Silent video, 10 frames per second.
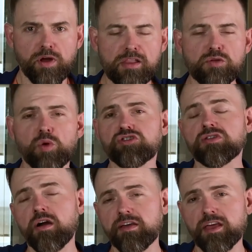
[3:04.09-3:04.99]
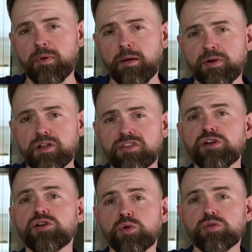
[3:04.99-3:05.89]
as to what you're talking about because they're
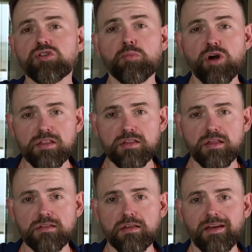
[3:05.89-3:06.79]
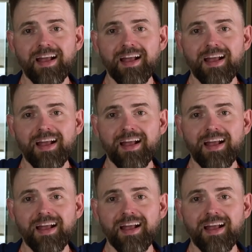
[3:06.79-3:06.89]
new to the process.